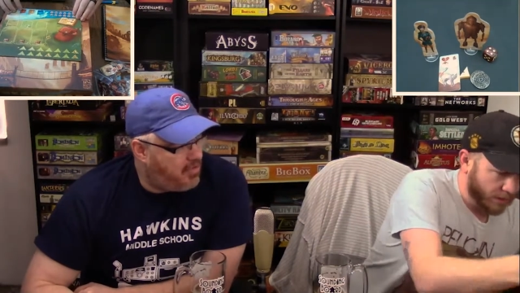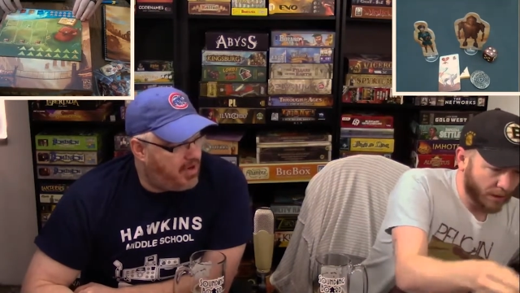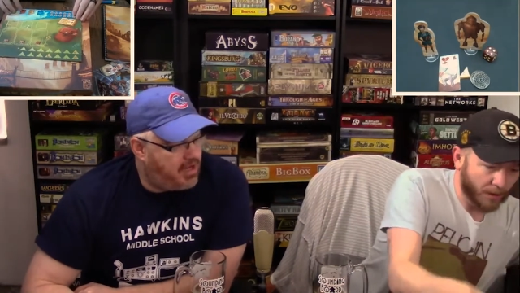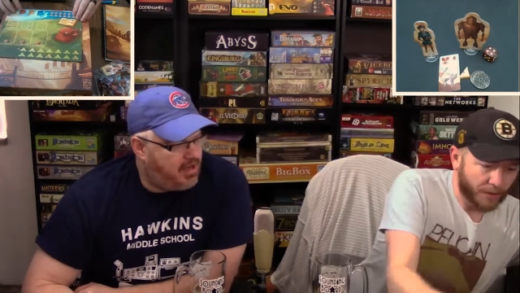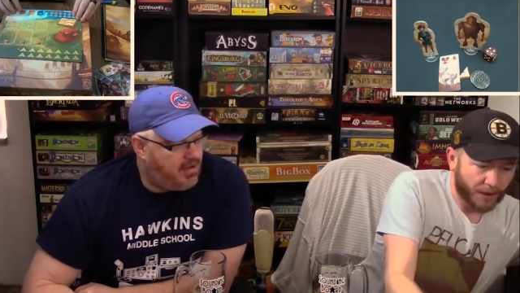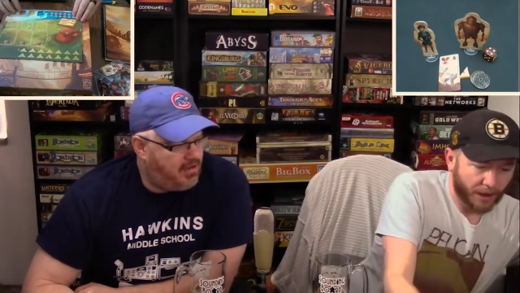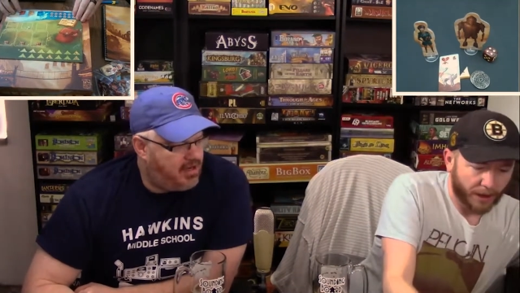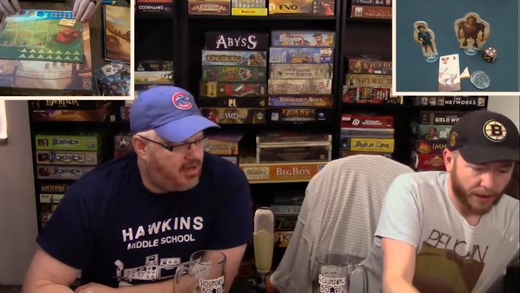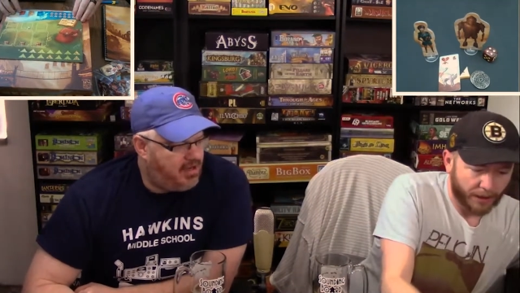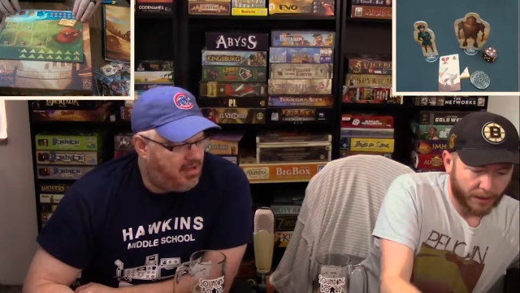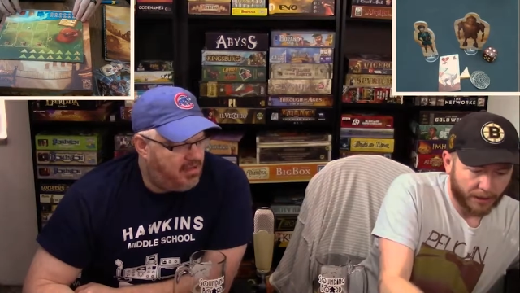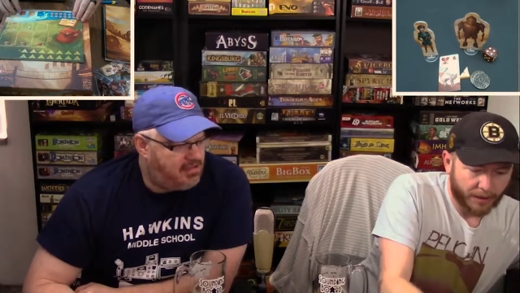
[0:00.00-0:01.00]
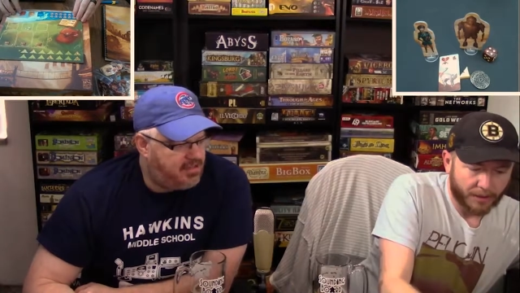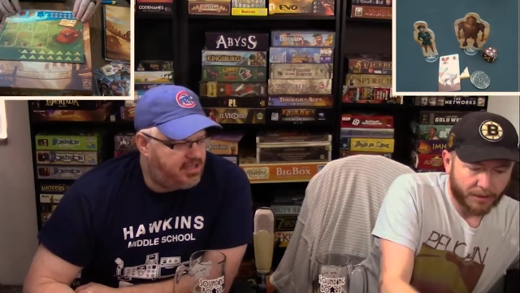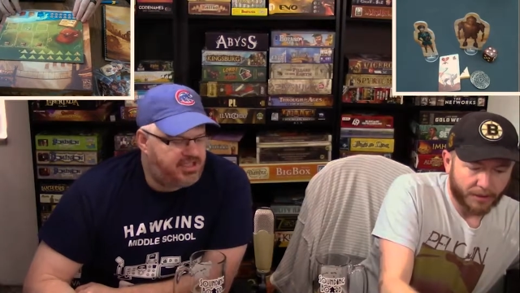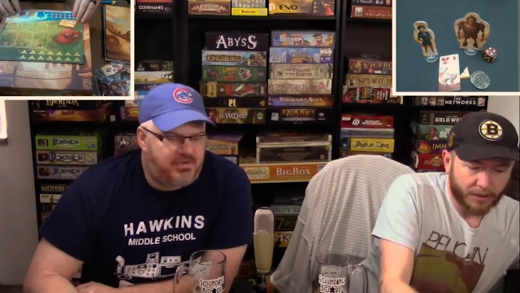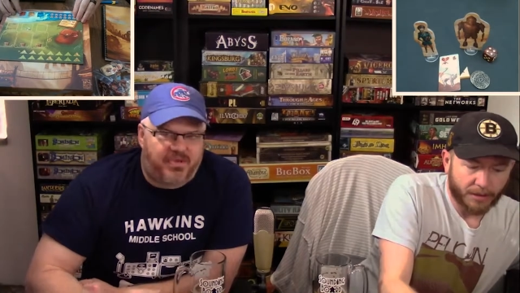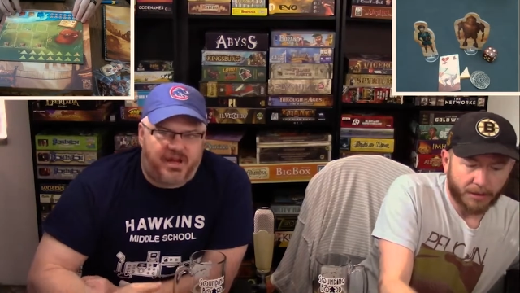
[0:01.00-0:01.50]
Speaker 1: real quick. Okay. So
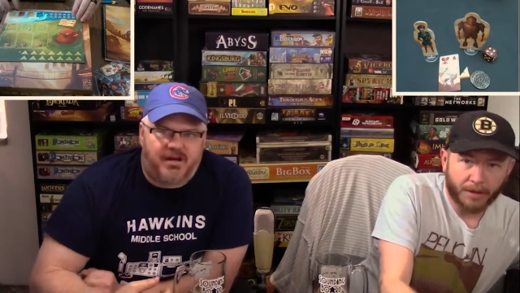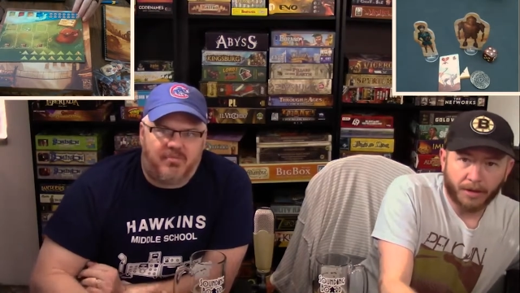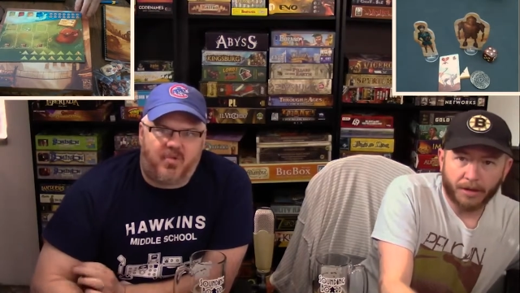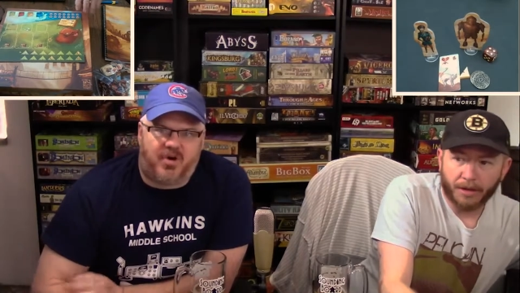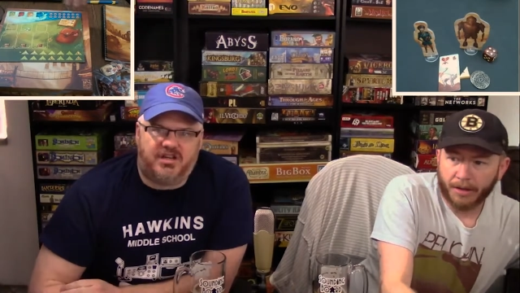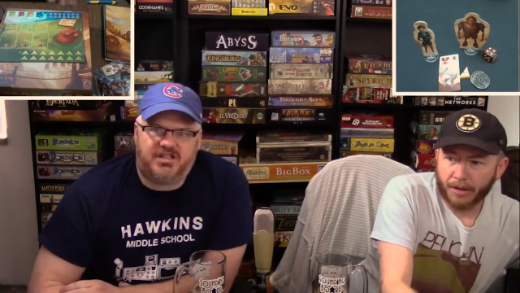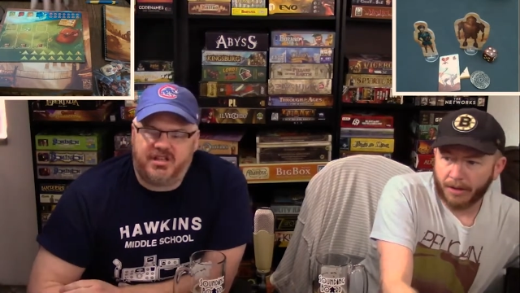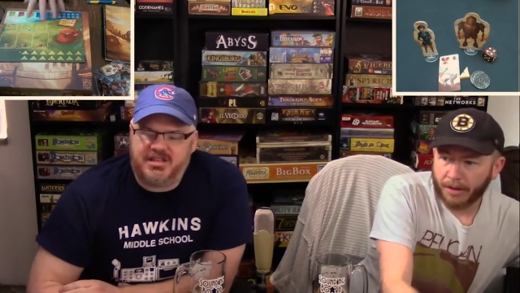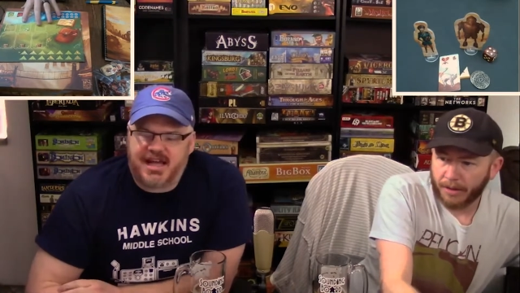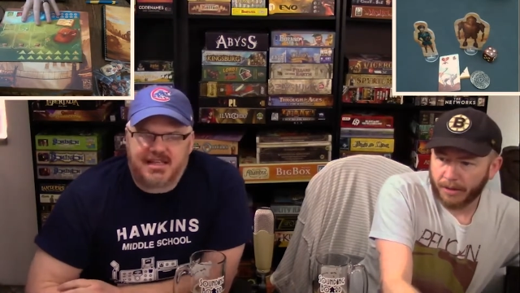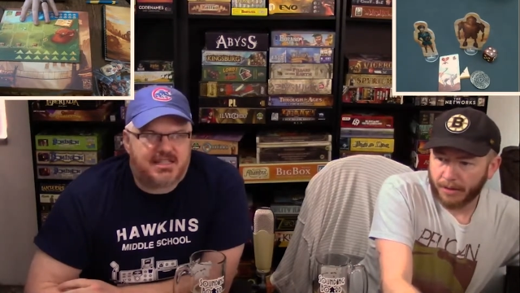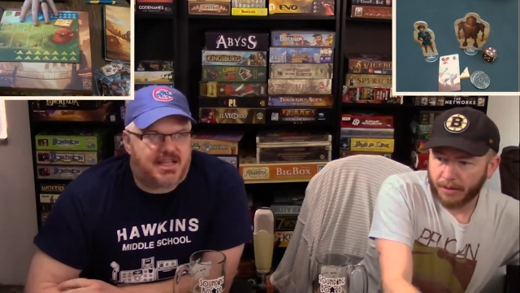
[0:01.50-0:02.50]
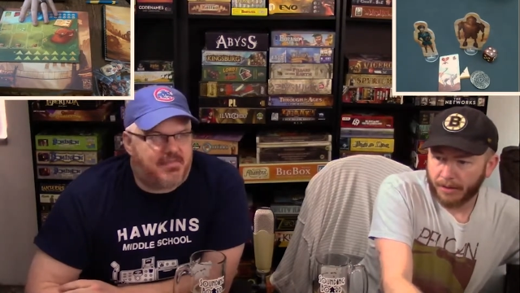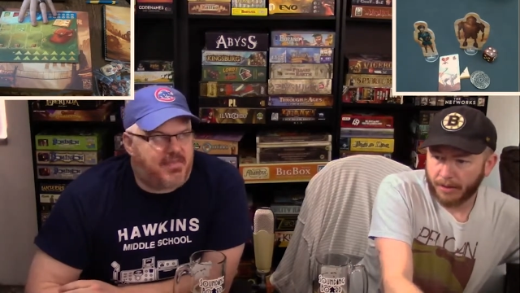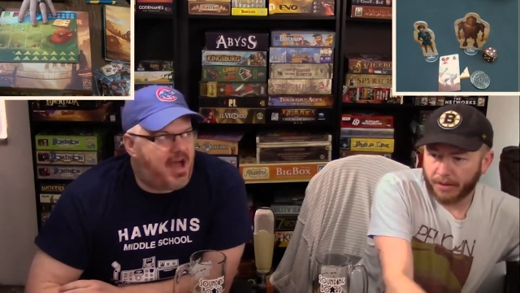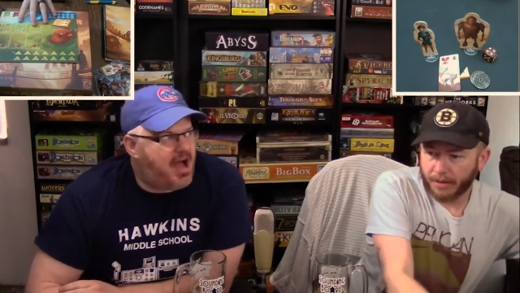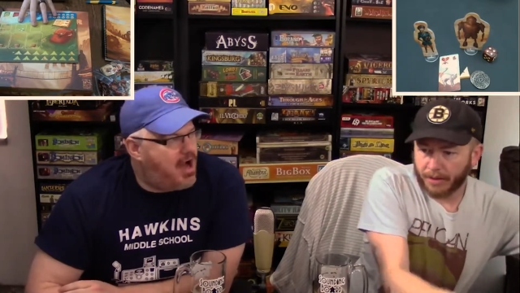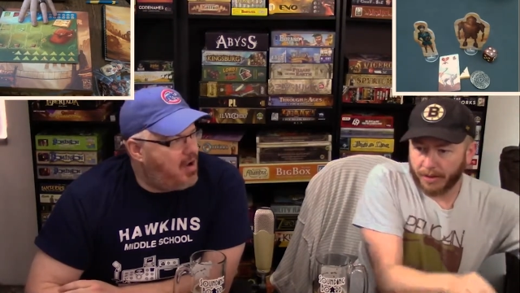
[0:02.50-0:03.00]
there's your player board. So this has some
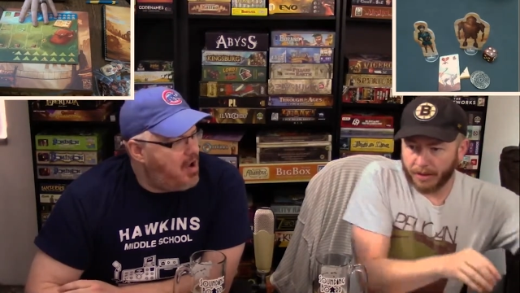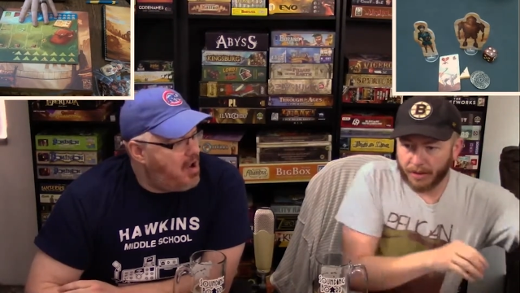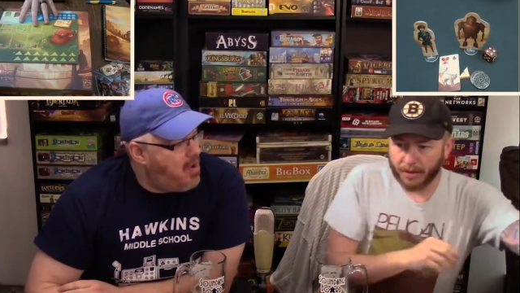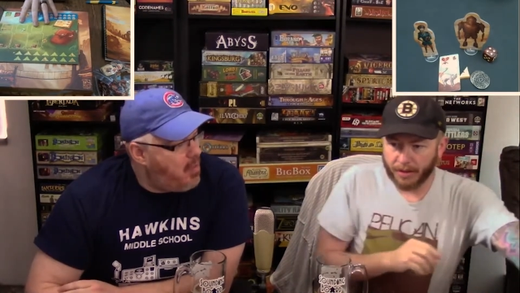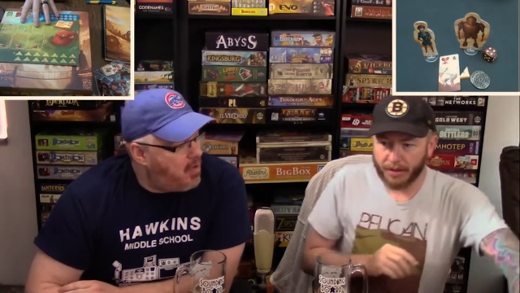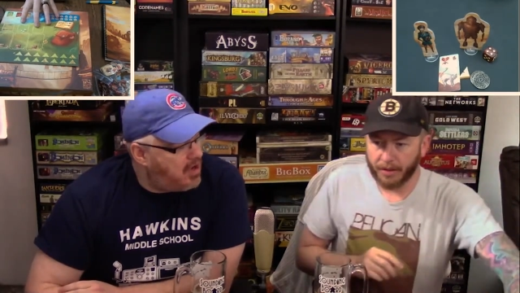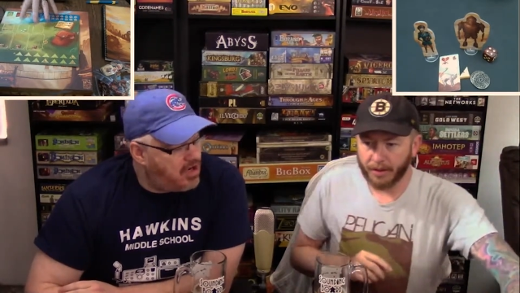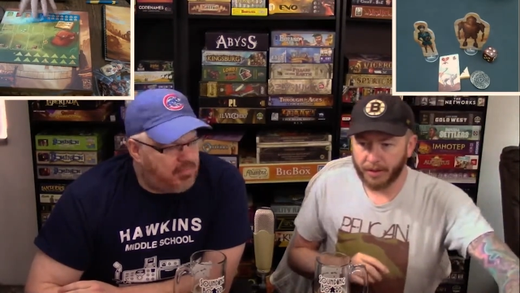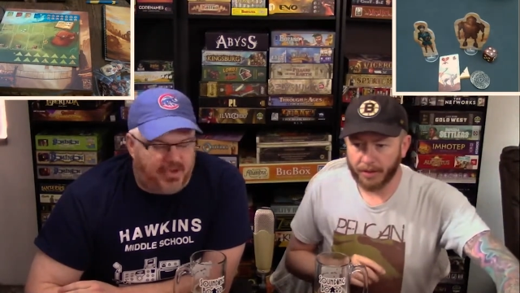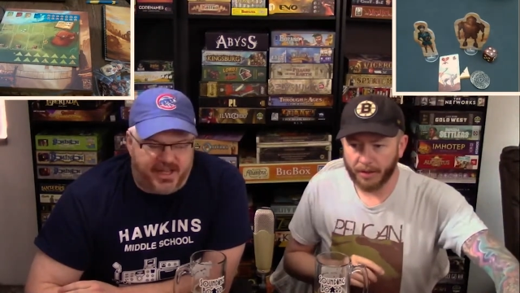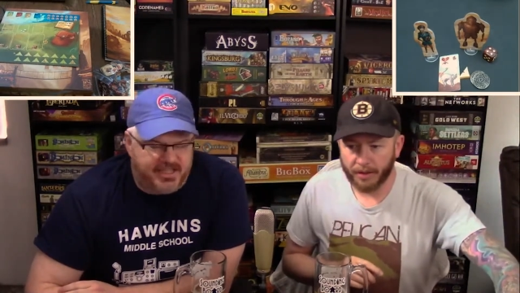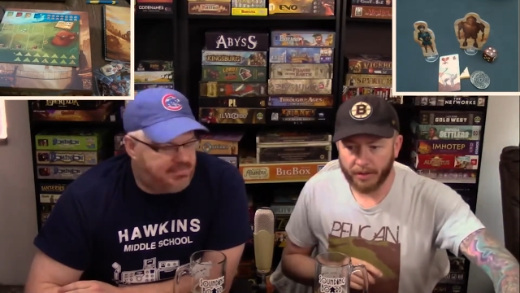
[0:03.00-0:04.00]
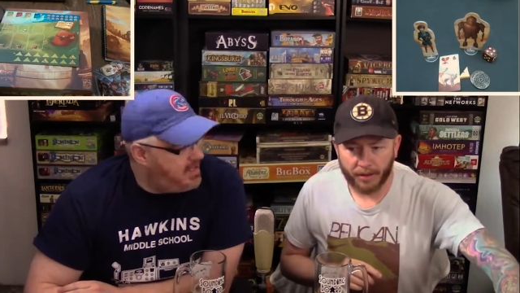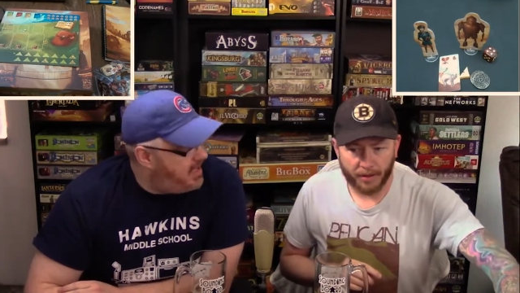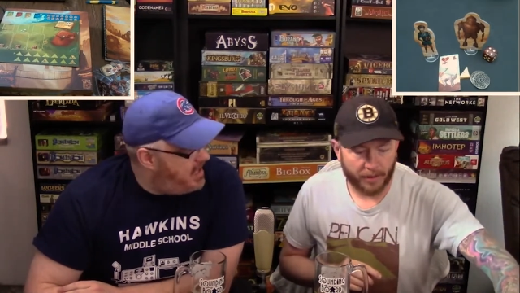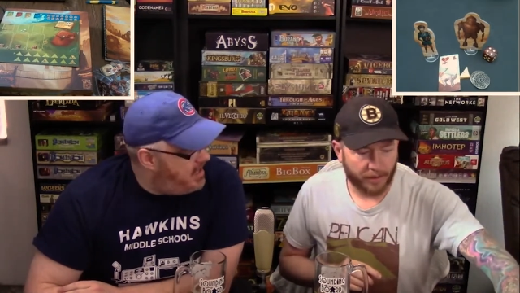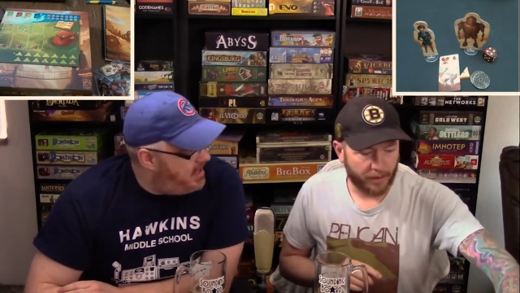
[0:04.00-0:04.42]
uh, worker placement